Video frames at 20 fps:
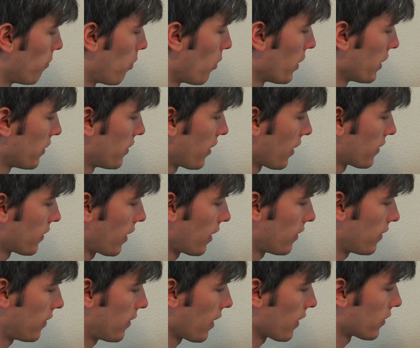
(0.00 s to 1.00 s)
of
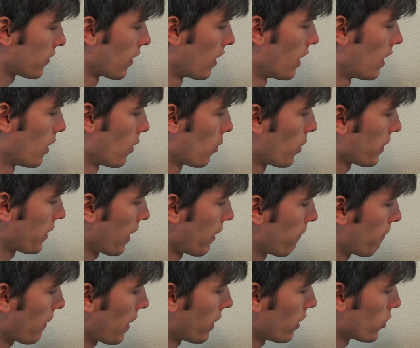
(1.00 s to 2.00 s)
0.686 with
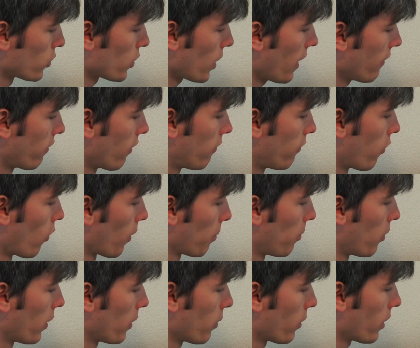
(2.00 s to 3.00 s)
a final drive of
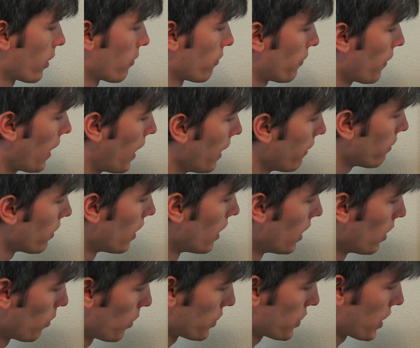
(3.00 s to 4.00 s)
4.105,
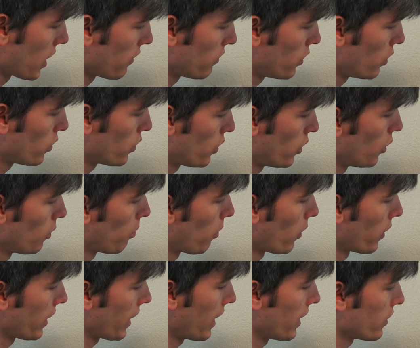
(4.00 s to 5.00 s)
which gives you
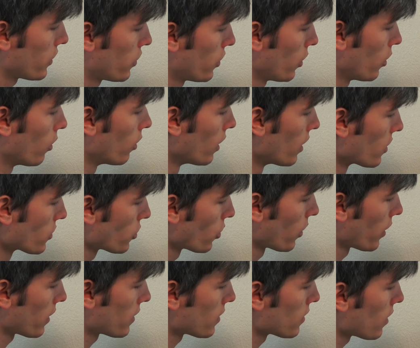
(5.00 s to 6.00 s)
2.82.
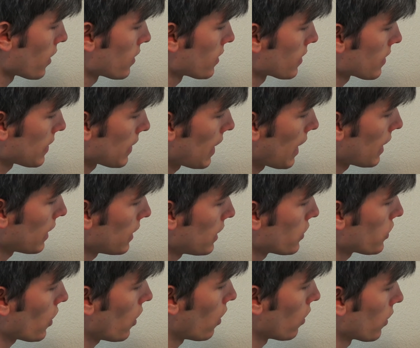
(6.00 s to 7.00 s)
So this is a
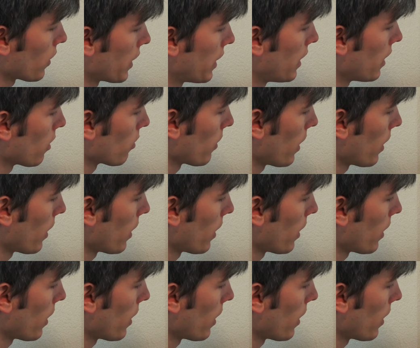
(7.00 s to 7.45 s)
slightly taller gear